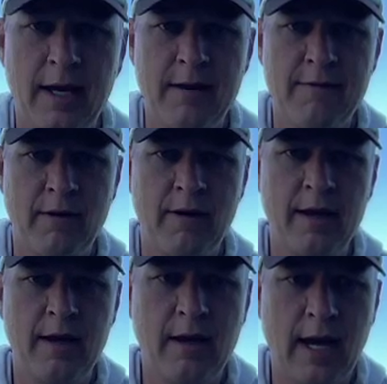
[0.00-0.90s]
it
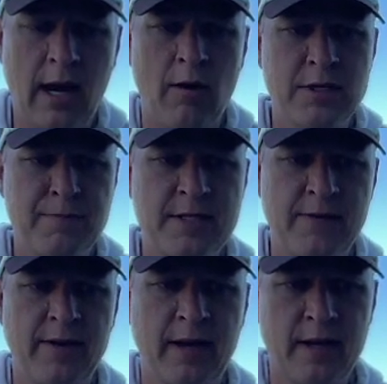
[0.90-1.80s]
very era
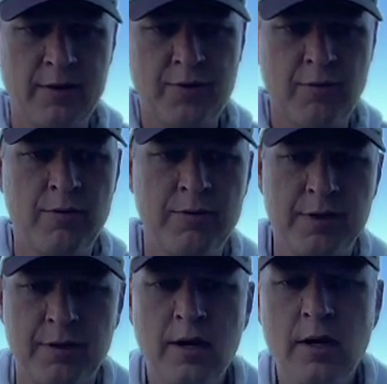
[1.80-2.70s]
specific and true
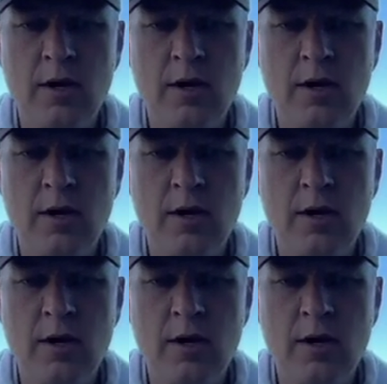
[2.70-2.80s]
to